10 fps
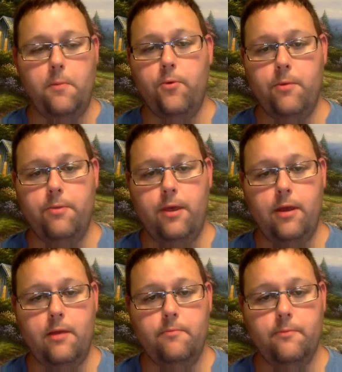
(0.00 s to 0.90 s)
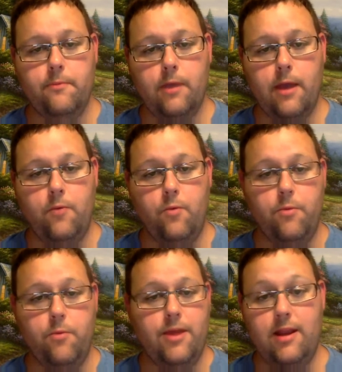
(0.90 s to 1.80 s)
pen, okay, one
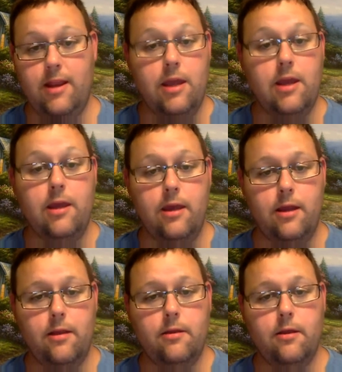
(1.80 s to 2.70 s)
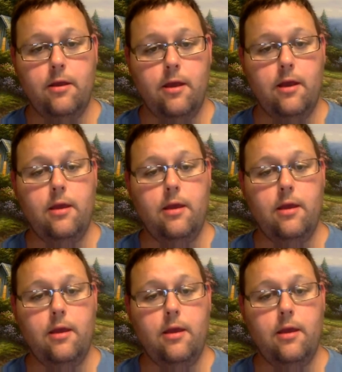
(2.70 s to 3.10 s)
without any ink in it, okay,